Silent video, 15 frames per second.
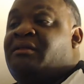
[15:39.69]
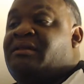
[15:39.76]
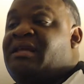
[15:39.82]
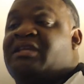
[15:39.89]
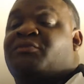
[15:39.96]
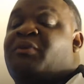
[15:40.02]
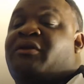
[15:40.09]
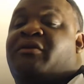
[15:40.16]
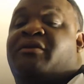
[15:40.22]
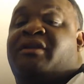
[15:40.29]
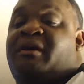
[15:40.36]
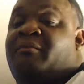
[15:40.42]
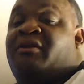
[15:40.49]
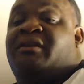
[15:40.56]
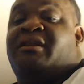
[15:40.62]
That's why they're
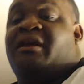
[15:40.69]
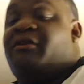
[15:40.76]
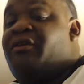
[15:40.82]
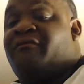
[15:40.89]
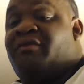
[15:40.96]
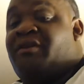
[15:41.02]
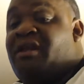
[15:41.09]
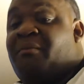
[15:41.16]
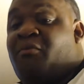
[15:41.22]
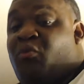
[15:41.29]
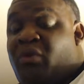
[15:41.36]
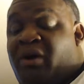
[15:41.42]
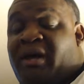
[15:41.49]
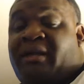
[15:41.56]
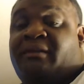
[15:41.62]
never number one.